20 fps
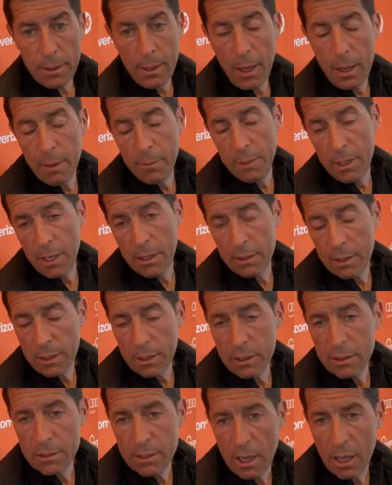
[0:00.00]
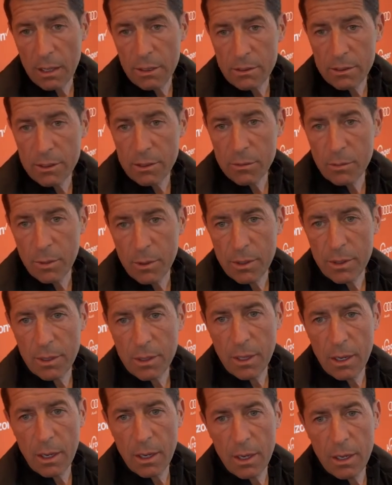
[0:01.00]
Yeah, I mean, I think the challenges
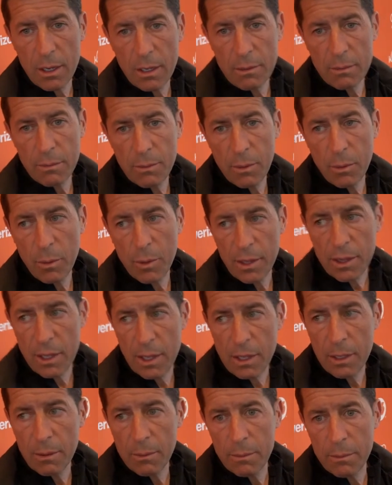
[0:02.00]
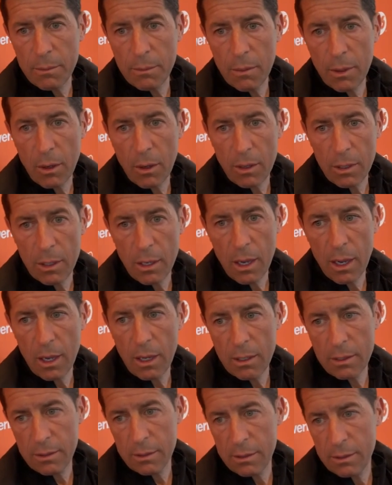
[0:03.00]
with him are
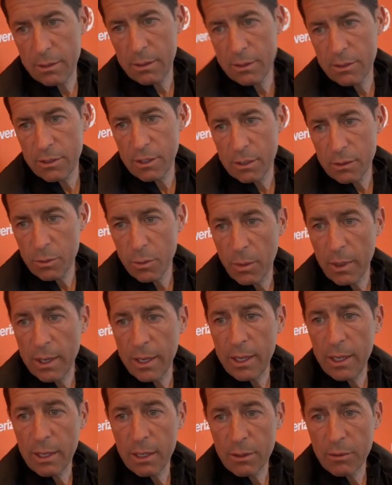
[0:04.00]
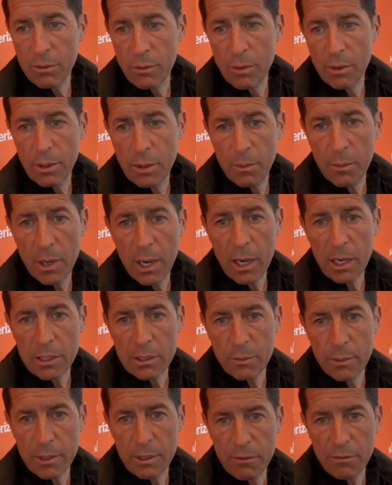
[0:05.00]
not just what he can do in the
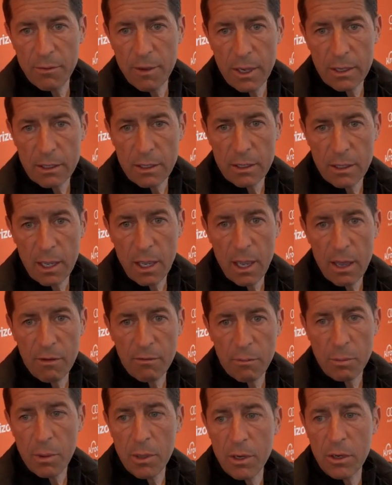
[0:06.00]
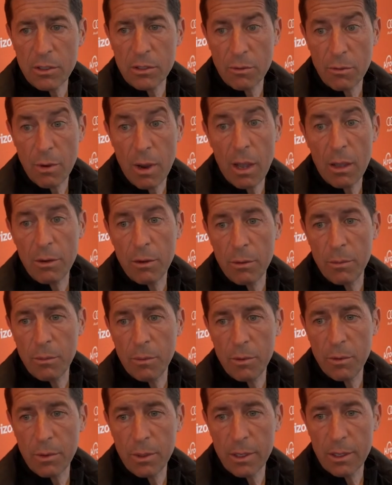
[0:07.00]
box, but the fact that they have players around
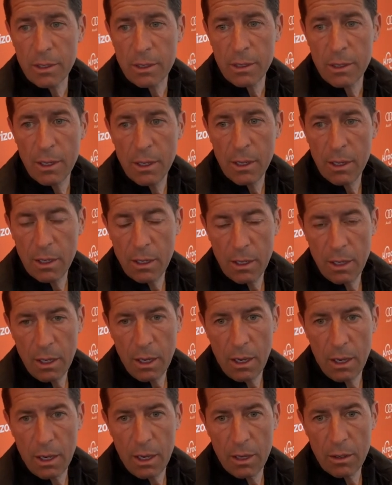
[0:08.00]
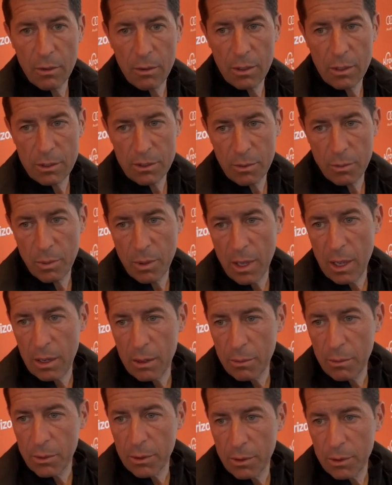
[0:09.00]
him who can
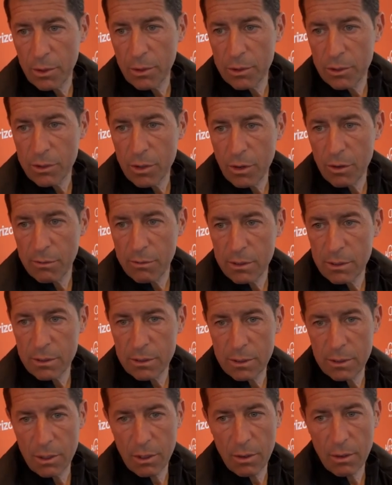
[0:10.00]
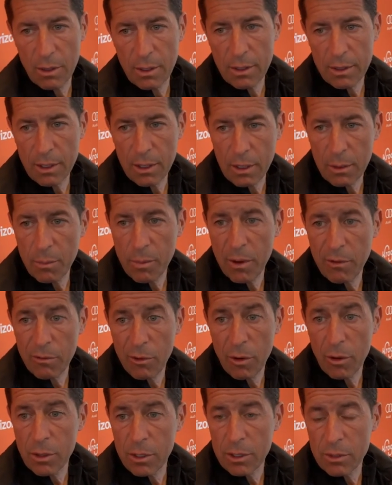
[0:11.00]
supply him with good service. You know, I think
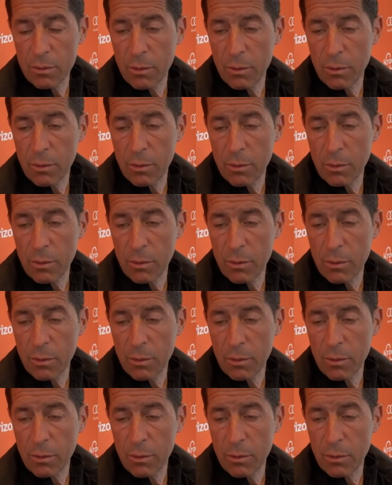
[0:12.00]
Pavon